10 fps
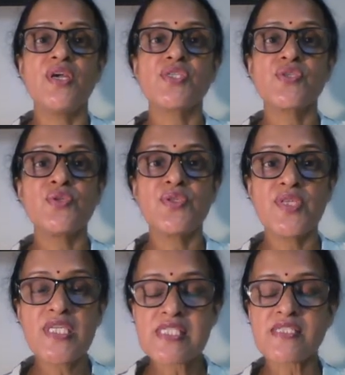So
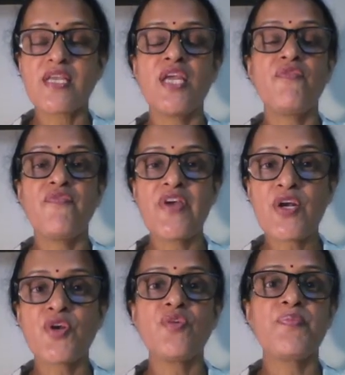this
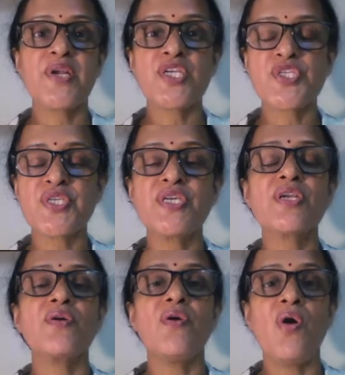effect of
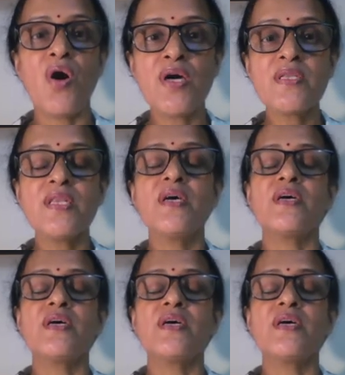pressure on